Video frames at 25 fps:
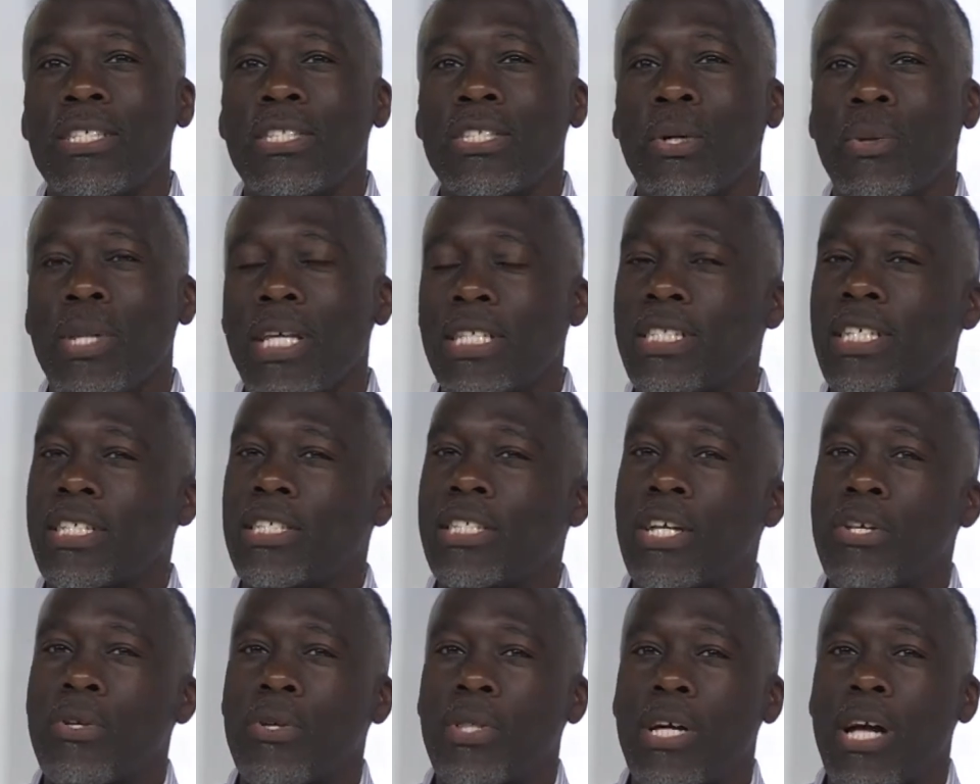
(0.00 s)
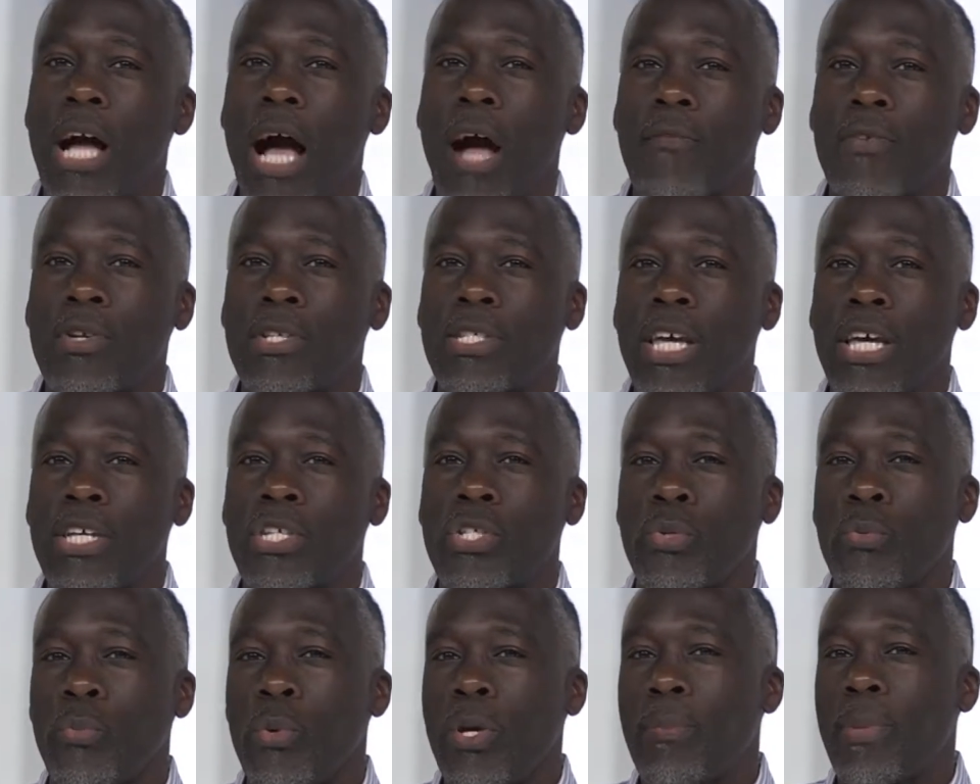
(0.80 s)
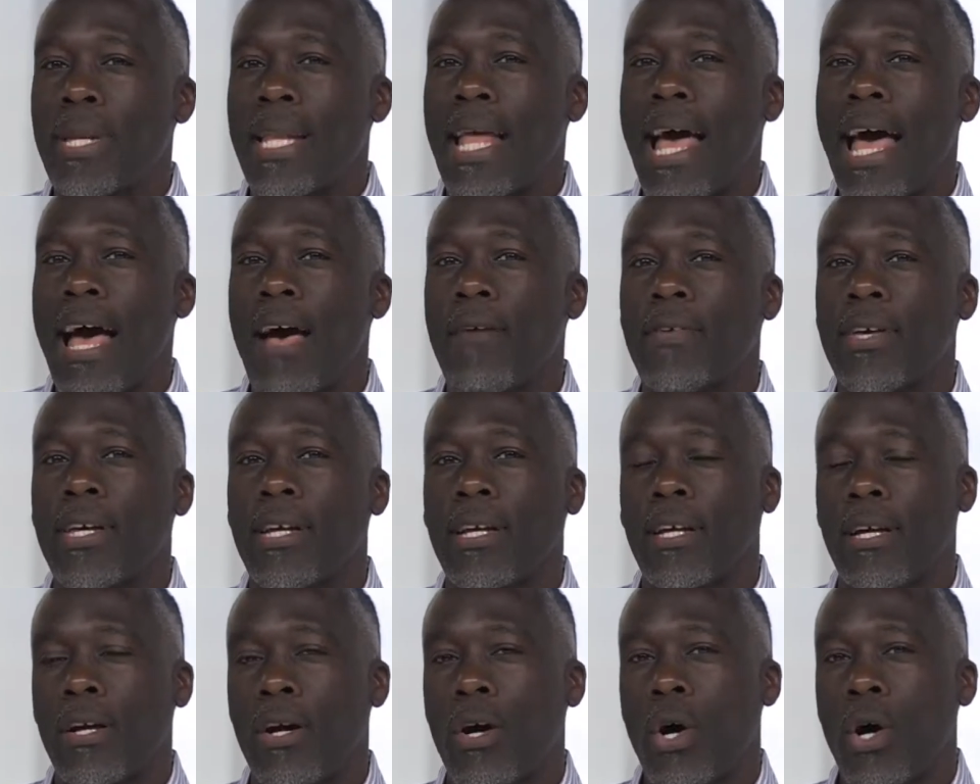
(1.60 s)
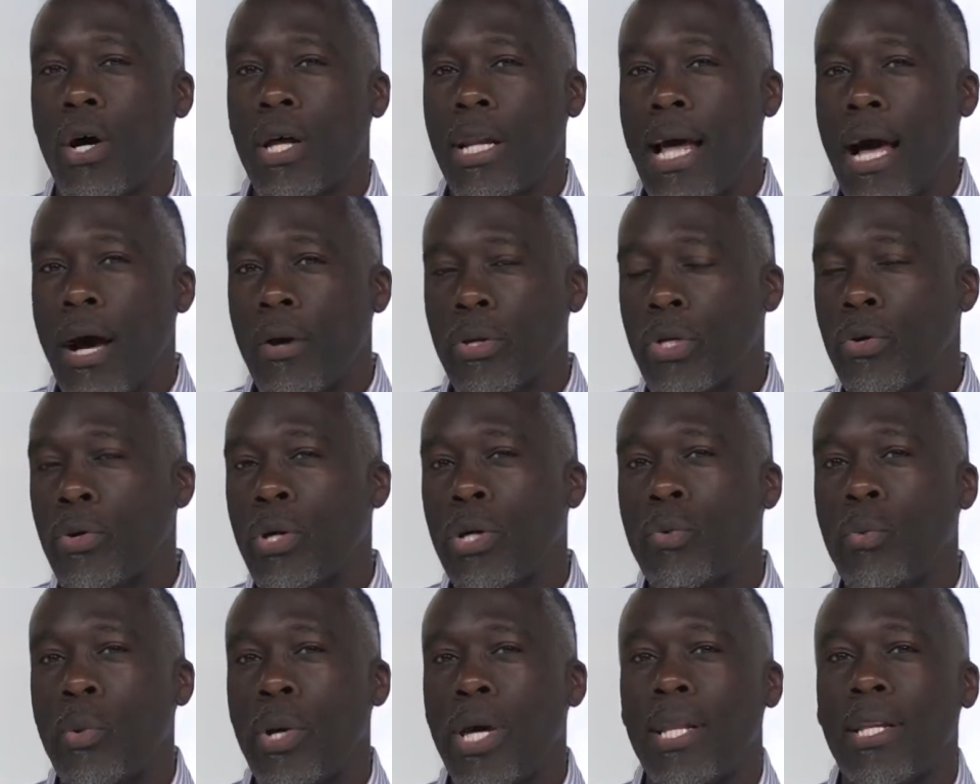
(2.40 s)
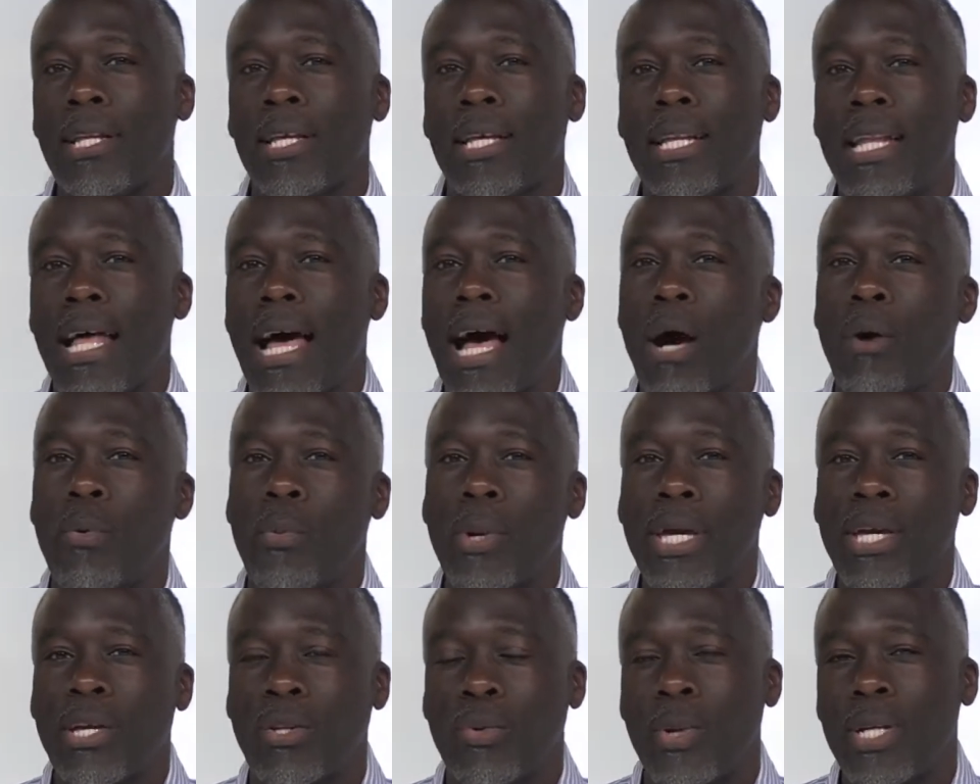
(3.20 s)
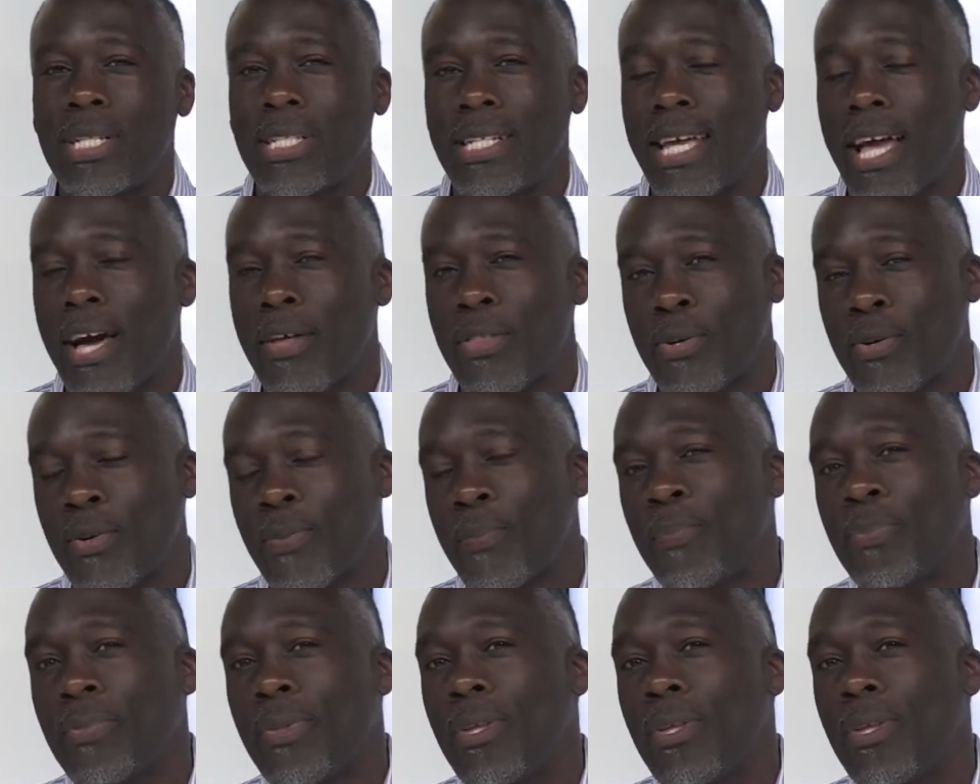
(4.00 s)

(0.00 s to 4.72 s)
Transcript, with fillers: So let's continue the conversation we've been having on how you can win and how we can win together.